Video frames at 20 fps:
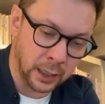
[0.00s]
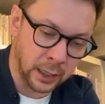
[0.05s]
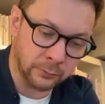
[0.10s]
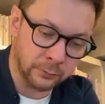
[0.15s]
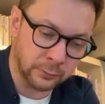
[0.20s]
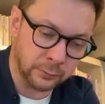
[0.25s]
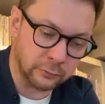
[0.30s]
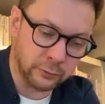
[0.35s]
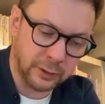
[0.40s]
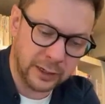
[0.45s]

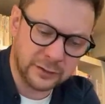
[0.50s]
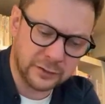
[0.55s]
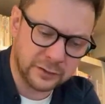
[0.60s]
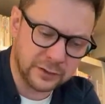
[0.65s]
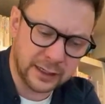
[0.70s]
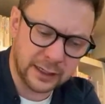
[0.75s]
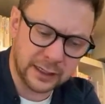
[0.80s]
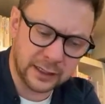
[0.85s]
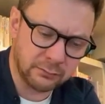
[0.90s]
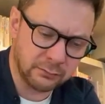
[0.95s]
strange
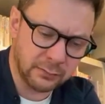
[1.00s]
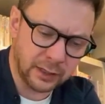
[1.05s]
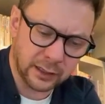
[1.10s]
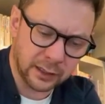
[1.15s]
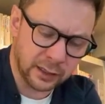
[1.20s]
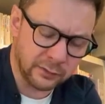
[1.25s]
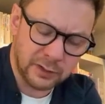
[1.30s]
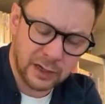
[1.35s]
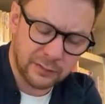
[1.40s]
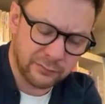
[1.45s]
thing that
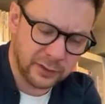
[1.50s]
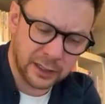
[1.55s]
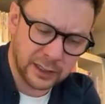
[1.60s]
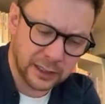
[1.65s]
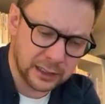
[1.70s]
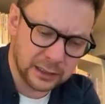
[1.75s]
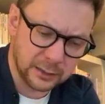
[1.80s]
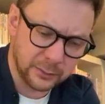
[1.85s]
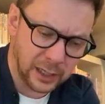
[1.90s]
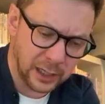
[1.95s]
they've never
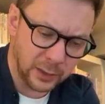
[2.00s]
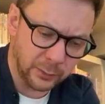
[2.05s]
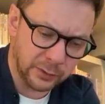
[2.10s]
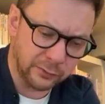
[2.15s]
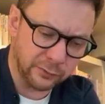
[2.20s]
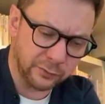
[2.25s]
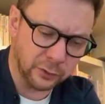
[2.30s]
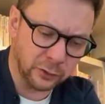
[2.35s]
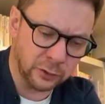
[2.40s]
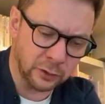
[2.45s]
heard about
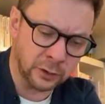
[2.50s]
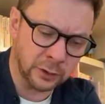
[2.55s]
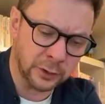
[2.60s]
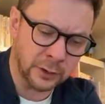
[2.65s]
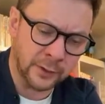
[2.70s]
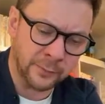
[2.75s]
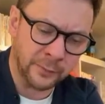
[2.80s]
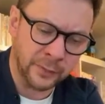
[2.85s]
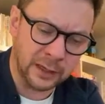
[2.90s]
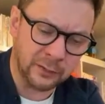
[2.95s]
before,
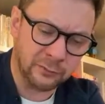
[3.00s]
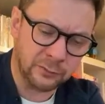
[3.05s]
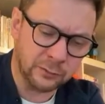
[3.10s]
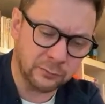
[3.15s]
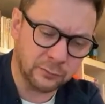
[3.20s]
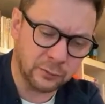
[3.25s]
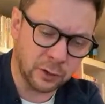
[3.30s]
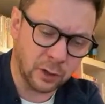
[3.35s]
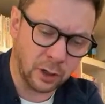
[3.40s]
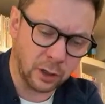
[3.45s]
if
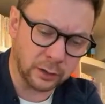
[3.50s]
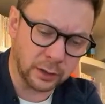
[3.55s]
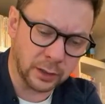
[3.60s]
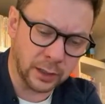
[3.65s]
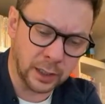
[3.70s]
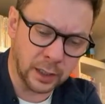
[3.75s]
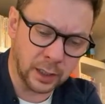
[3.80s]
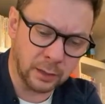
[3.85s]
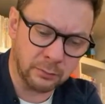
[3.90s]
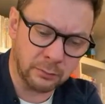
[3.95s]
you've got,
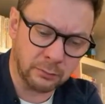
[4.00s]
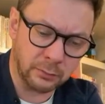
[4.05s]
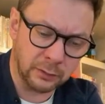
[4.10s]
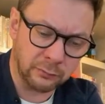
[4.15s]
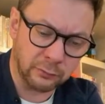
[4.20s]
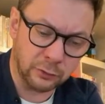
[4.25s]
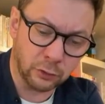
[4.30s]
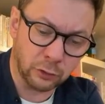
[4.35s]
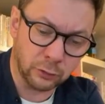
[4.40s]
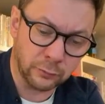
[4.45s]
if
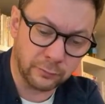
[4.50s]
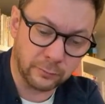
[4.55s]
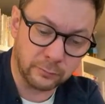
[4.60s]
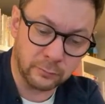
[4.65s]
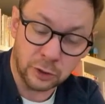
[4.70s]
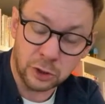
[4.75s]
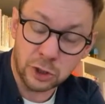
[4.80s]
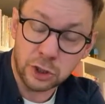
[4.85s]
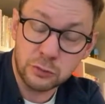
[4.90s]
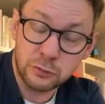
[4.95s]
you're
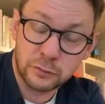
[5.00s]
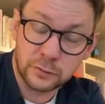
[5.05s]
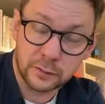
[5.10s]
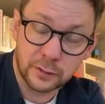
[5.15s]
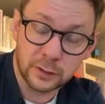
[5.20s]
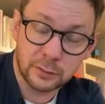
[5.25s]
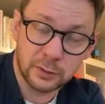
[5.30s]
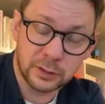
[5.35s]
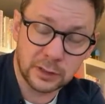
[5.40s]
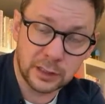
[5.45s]
new to
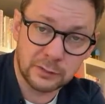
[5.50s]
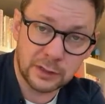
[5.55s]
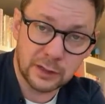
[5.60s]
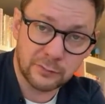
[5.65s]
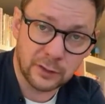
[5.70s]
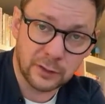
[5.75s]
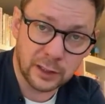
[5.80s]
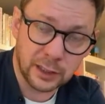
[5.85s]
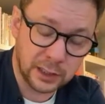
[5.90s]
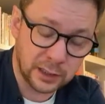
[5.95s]
them and they've
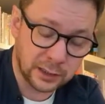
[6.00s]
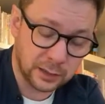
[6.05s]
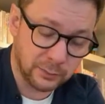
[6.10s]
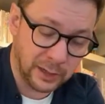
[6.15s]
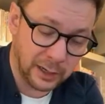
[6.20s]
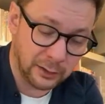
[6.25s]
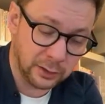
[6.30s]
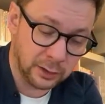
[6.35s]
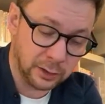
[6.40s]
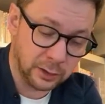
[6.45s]
never heard
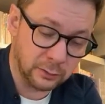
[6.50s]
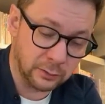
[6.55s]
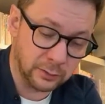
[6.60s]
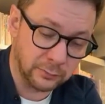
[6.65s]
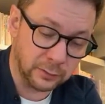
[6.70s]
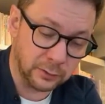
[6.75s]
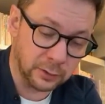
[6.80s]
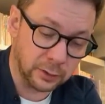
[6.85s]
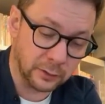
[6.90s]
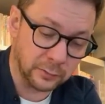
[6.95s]
about you, if
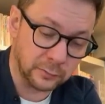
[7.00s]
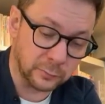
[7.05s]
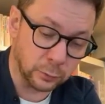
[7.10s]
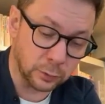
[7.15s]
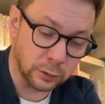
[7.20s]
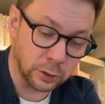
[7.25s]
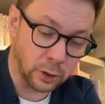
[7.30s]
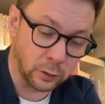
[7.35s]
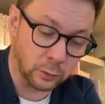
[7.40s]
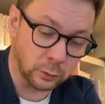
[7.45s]
you go into a
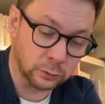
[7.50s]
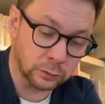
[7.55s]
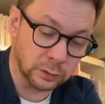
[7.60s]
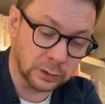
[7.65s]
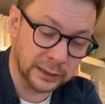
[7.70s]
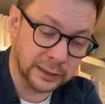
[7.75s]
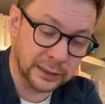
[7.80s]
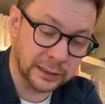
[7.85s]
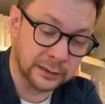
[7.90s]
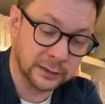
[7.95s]
cold
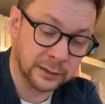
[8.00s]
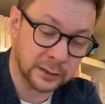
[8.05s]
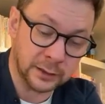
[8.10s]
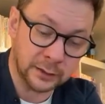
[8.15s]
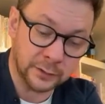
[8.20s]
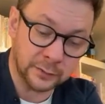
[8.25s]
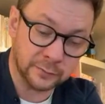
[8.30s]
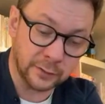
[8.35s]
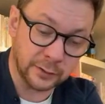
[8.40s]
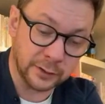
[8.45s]
lead
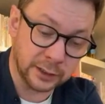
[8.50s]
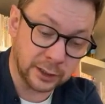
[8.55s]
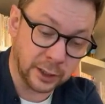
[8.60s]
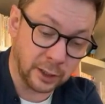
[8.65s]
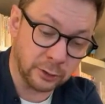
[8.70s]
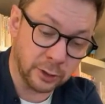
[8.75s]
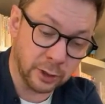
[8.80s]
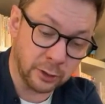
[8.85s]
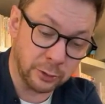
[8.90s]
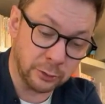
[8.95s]
so they don't
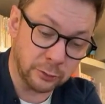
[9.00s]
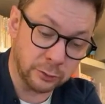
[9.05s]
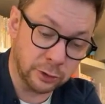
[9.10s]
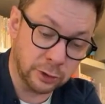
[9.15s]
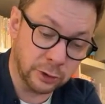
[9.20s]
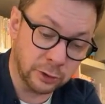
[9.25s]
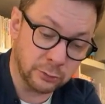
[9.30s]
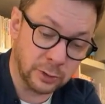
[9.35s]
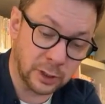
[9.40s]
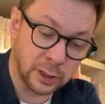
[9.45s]
know who
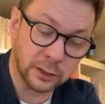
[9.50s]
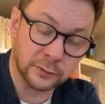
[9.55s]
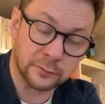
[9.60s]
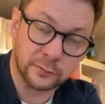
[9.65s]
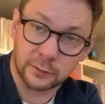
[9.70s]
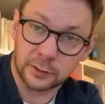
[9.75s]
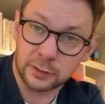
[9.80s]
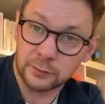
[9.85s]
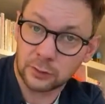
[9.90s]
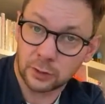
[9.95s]
you are, so
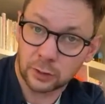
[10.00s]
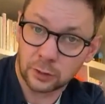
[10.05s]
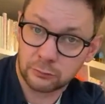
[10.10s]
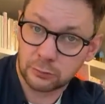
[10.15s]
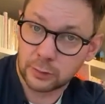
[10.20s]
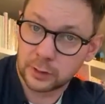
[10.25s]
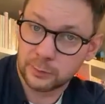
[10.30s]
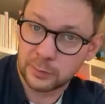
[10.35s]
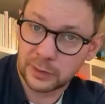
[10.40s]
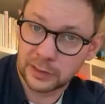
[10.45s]
you've got a
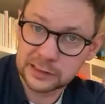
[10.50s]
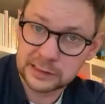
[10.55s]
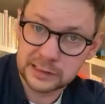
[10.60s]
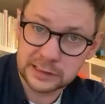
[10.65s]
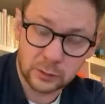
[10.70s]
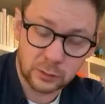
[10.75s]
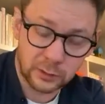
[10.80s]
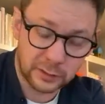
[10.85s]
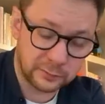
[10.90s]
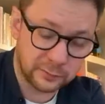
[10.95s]
credibility
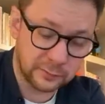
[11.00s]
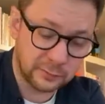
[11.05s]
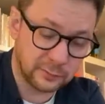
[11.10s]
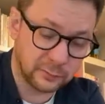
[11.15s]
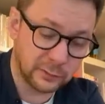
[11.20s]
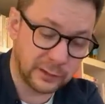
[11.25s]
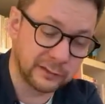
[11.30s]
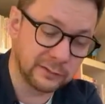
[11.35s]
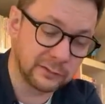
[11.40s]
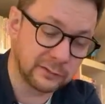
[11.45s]
question to
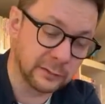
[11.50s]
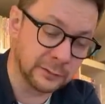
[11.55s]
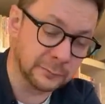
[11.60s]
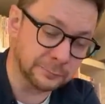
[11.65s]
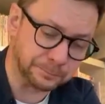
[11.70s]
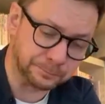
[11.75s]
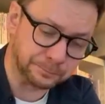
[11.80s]
answer,